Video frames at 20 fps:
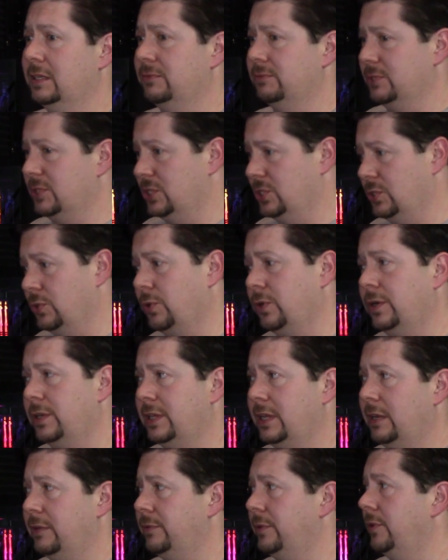the
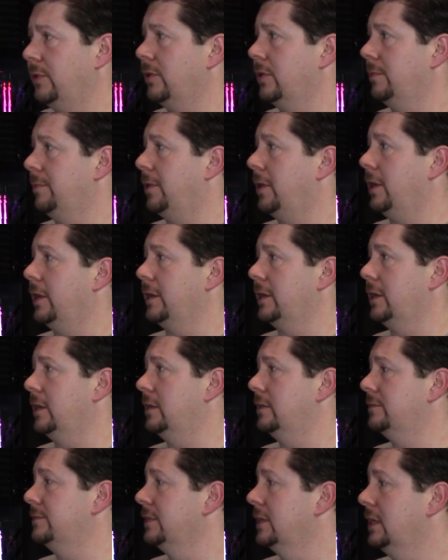resort that we were a part
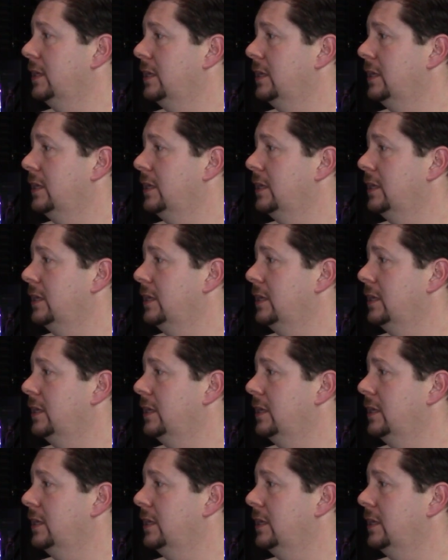of,